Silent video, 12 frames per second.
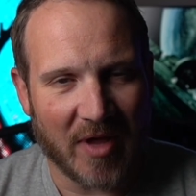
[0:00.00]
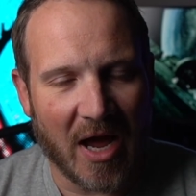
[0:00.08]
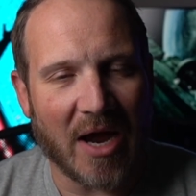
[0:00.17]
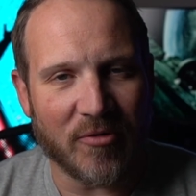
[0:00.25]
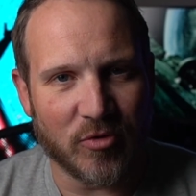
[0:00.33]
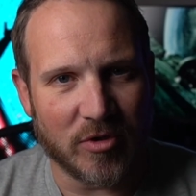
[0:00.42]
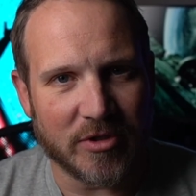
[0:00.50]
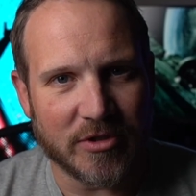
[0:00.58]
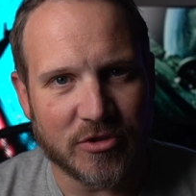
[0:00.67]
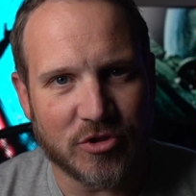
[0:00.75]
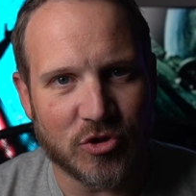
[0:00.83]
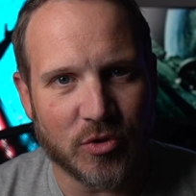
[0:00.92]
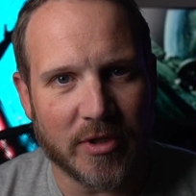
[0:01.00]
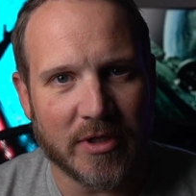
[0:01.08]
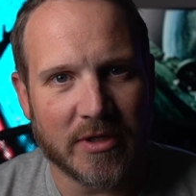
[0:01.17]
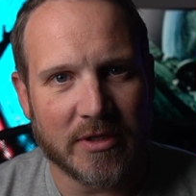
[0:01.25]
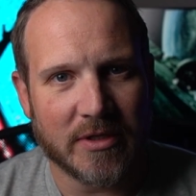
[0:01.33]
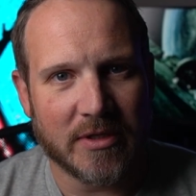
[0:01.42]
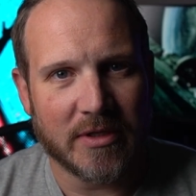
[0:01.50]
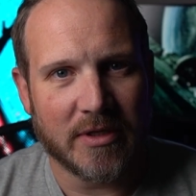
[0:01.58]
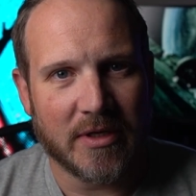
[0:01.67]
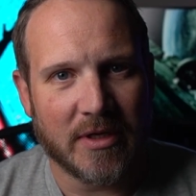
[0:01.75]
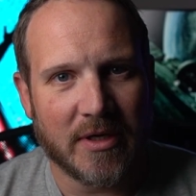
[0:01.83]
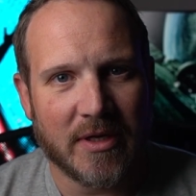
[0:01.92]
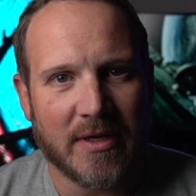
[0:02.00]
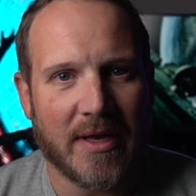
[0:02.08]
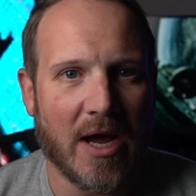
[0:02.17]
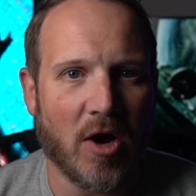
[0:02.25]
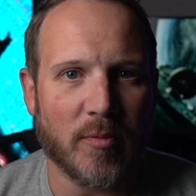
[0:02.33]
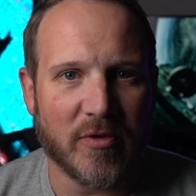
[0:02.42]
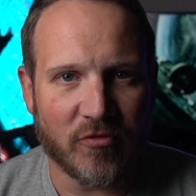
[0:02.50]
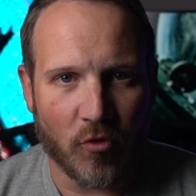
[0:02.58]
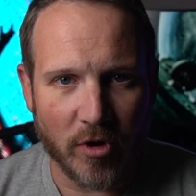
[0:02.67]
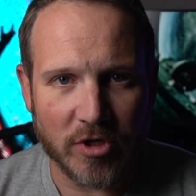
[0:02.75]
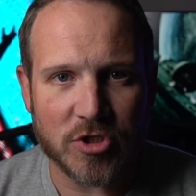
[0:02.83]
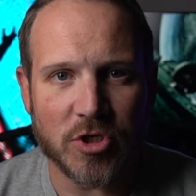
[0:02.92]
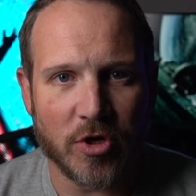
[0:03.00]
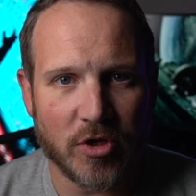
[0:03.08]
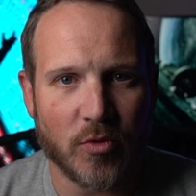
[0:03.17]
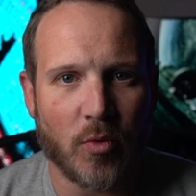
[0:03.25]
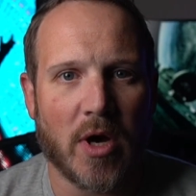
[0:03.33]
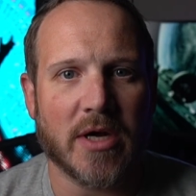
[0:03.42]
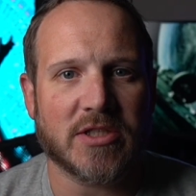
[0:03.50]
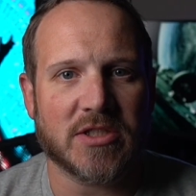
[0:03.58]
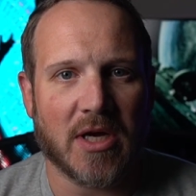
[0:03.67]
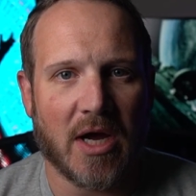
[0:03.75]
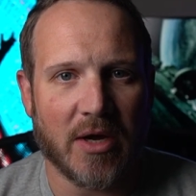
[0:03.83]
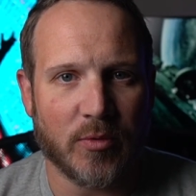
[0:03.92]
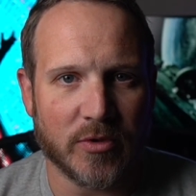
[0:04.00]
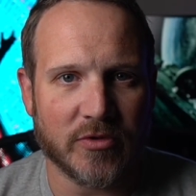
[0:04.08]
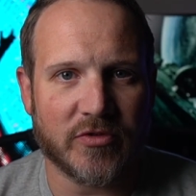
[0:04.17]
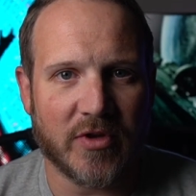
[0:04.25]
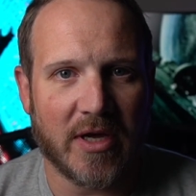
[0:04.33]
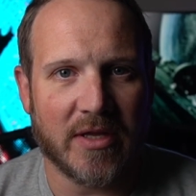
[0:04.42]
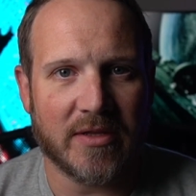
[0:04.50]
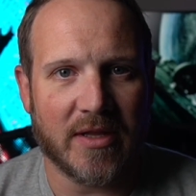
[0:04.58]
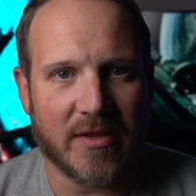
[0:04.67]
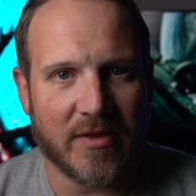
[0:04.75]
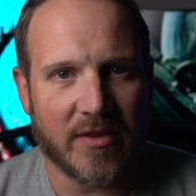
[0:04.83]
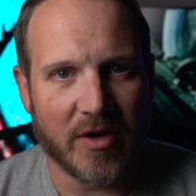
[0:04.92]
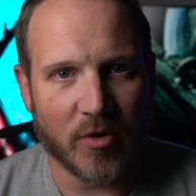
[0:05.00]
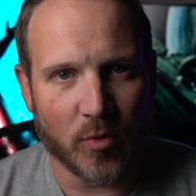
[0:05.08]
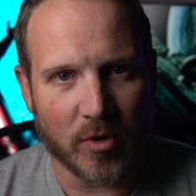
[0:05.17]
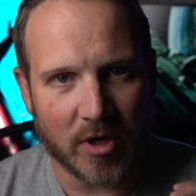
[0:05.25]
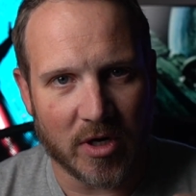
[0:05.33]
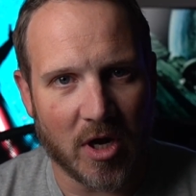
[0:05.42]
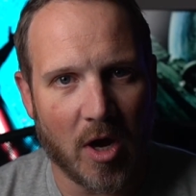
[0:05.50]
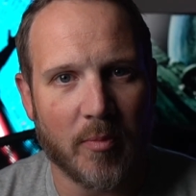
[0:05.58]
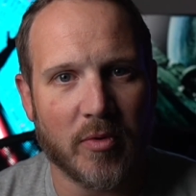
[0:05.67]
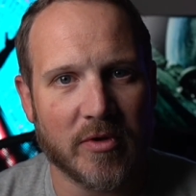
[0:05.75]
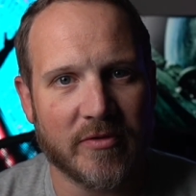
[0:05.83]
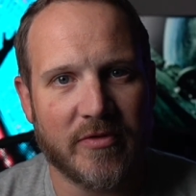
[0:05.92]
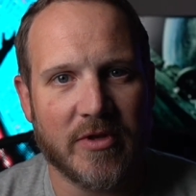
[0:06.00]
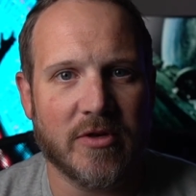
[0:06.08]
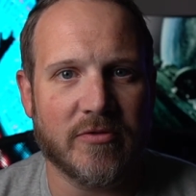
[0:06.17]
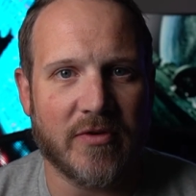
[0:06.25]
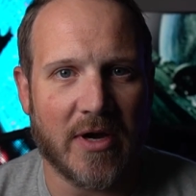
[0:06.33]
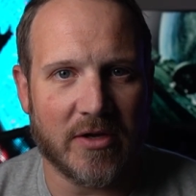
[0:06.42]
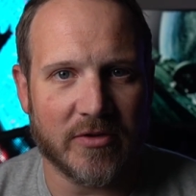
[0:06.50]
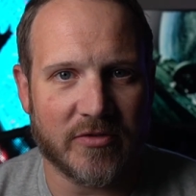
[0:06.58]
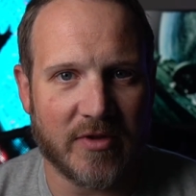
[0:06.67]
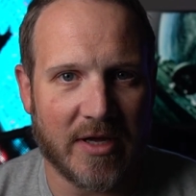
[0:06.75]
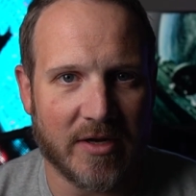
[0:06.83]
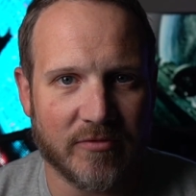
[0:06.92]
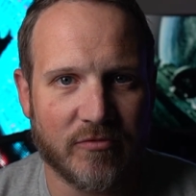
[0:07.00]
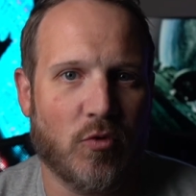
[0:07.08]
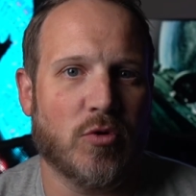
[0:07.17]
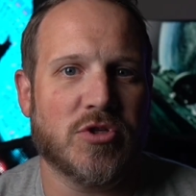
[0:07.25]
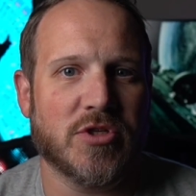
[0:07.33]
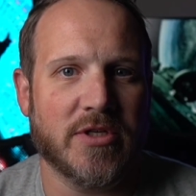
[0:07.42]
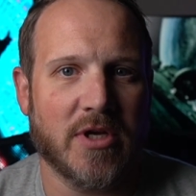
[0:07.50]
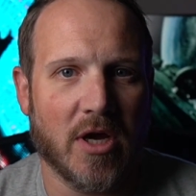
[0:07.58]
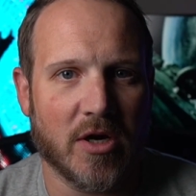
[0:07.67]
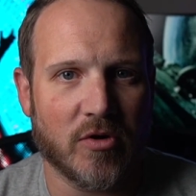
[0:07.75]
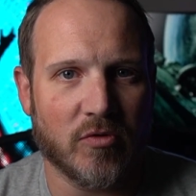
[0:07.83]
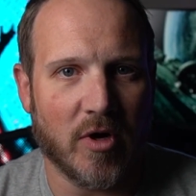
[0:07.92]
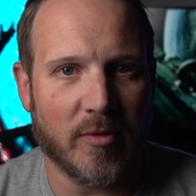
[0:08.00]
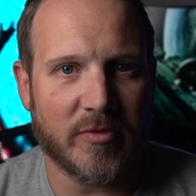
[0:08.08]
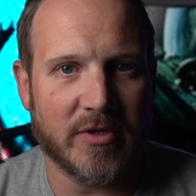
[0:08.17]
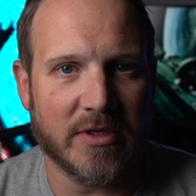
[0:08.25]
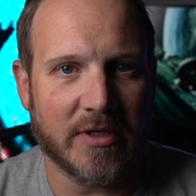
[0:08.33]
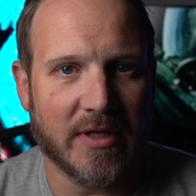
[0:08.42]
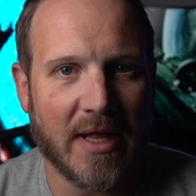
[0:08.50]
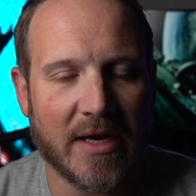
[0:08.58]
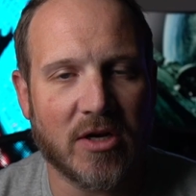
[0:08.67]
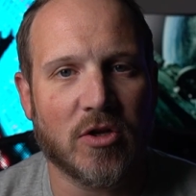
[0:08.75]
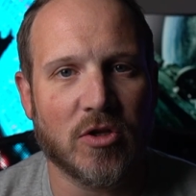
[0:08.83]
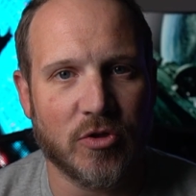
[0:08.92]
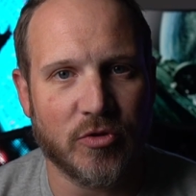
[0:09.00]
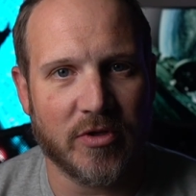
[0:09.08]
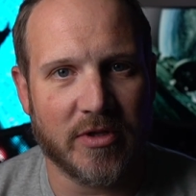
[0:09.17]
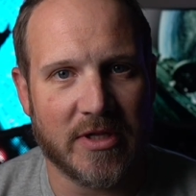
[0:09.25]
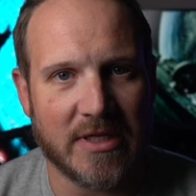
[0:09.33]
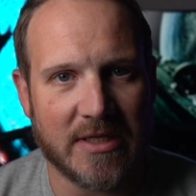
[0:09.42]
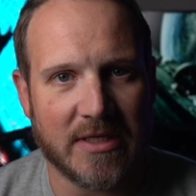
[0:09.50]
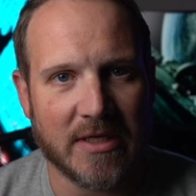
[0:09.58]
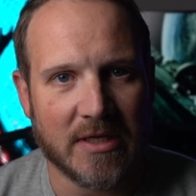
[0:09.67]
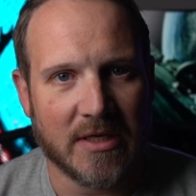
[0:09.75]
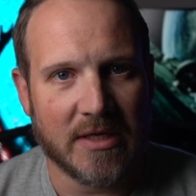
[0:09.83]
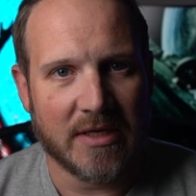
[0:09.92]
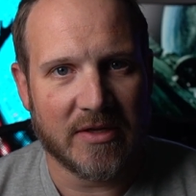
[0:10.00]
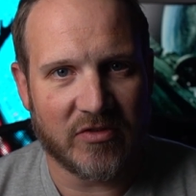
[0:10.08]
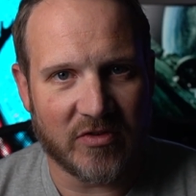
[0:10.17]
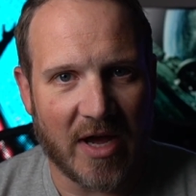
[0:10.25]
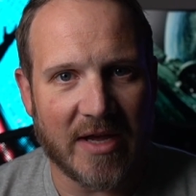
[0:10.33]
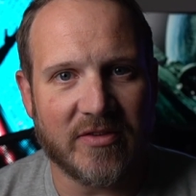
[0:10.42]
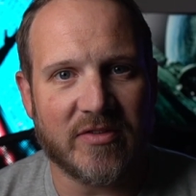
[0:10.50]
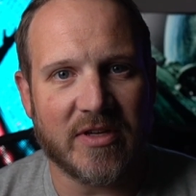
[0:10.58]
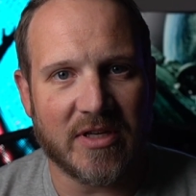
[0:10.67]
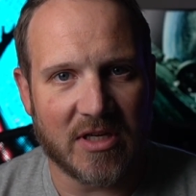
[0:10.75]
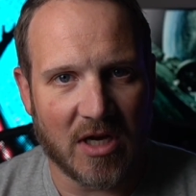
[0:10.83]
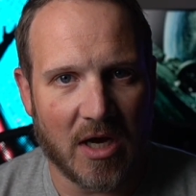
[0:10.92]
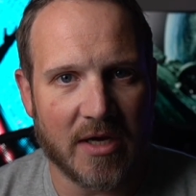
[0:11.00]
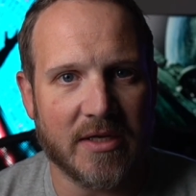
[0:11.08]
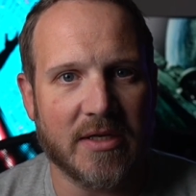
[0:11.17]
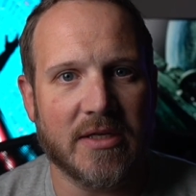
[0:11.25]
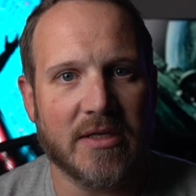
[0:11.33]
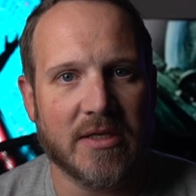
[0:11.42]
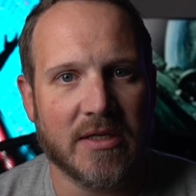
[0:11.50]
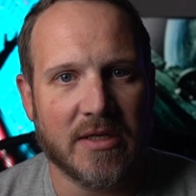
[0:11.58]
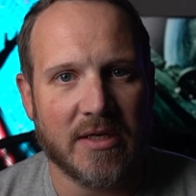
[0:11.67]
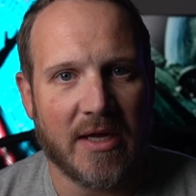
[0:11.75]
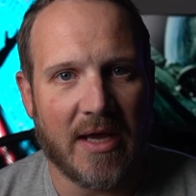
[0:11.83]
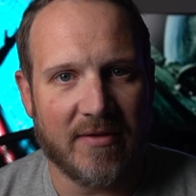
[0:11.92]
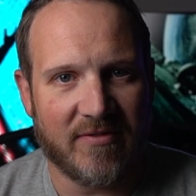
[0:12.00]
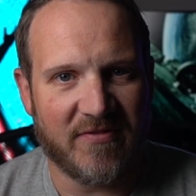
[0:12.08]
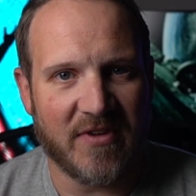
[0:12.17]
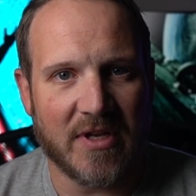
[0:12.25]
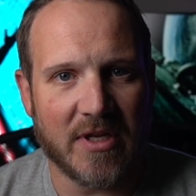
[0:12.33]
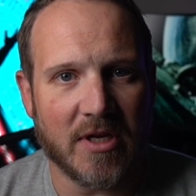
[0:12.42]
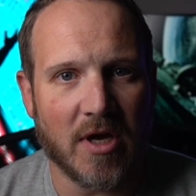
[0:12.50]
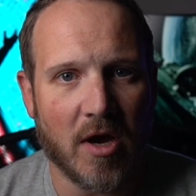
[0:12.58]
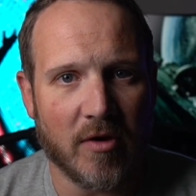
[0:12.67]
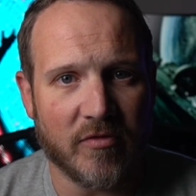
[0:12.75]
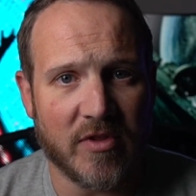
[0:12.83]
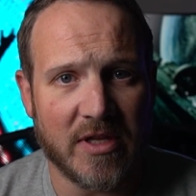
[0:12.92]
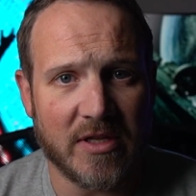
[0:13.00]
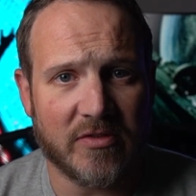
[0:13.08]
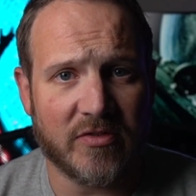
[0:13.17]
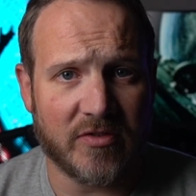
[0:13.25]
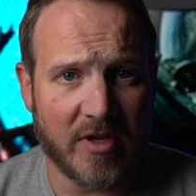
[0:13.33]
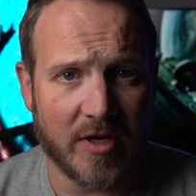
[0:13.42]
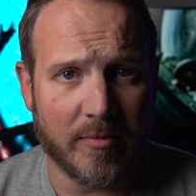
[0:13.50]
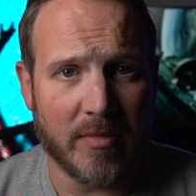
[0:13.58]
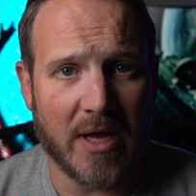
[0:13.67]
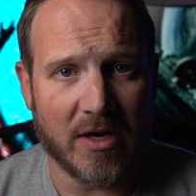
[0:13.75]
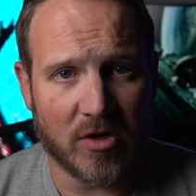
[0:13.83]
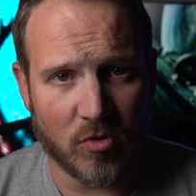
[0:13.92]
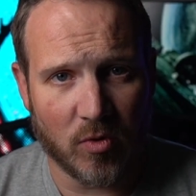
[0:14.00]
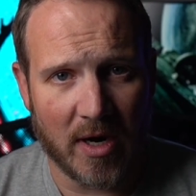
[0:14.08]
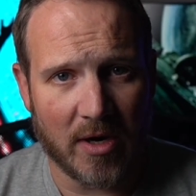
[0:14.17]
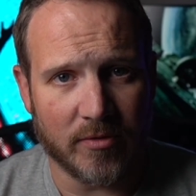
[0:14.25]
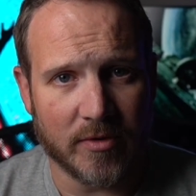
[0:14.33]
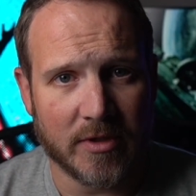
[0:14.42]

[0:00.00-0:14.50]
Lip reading: I really enjoy. Now, before I show you the watch, I will say that there were a couple of video files that unfortunately got corrupted, and that included the sizing, cutting, and fitting of the stem and crown.